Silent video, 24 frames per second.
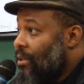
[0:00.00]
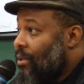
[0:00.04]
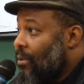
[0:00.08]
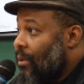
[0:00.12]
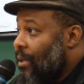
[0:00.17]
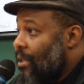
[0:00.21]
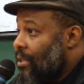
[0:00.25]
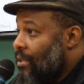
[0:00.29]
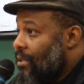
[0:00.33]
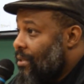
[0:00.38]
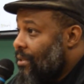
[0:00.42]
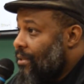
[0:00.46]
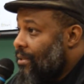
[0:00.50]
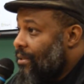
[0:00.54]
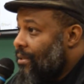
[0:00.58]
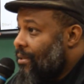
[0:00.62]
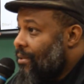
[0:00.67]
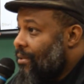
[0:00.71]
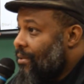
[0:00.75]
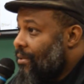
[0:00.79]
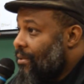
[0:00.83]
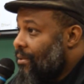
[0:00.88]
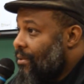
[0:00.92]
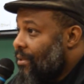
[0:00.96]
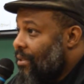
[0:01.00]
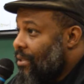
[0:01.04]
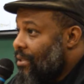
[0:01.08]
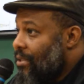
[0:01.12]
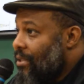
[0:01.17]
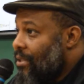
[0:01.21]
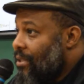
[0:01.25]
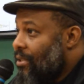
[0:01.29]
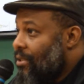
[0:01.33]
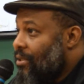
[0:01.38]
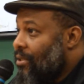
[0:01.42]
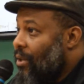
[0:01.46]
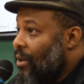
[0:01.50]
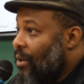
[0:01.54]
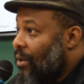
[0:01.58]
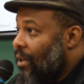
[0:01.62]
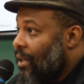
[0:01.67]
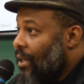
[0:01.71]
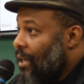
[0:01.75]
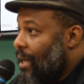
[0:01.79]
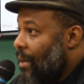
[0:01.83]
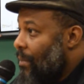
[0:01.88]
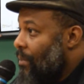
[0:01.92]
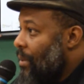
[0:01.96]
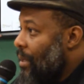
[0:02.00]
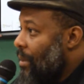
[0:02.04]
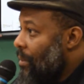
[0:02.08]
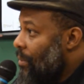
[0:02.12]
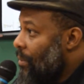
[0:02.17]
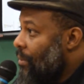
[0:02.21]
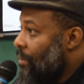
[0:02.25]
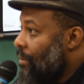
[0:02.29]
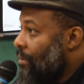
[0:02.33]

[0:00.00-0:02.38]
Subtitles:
questions than just talking at people.